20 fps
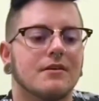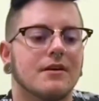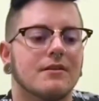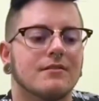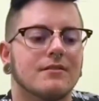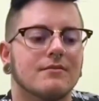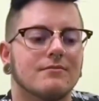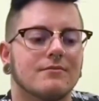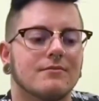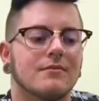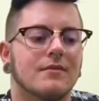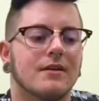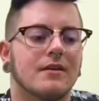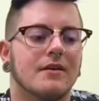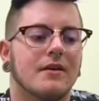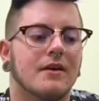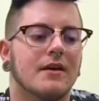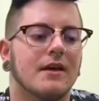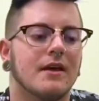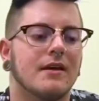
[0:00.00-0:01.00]
Because
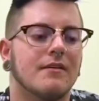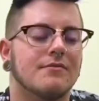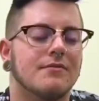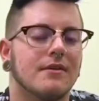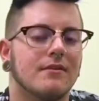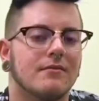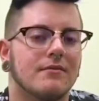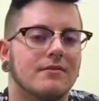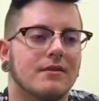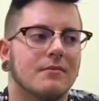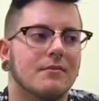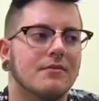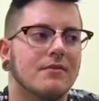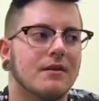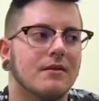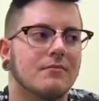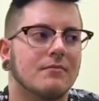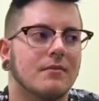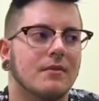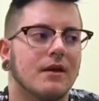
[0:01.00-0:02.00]
if the, some of
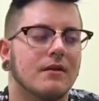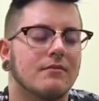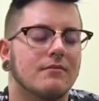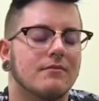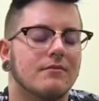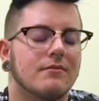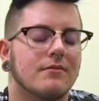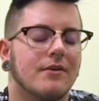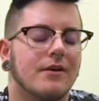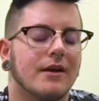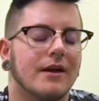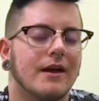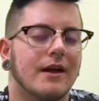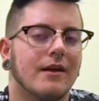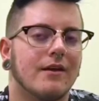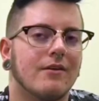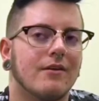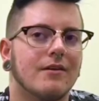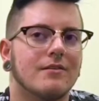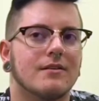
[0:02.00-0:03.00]
them get very
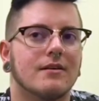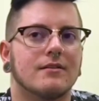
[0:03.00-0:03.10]
angry,